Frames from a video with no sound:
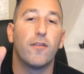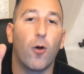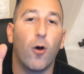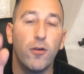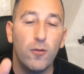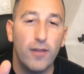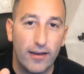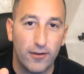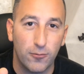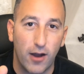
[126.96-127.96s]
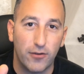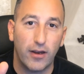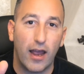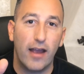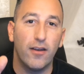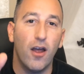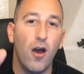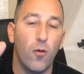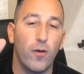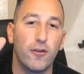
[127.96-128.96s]
For all you ladies watching, I
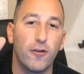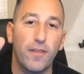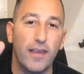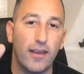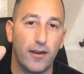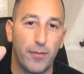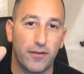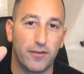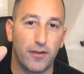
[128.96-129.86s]
know when you're thinking about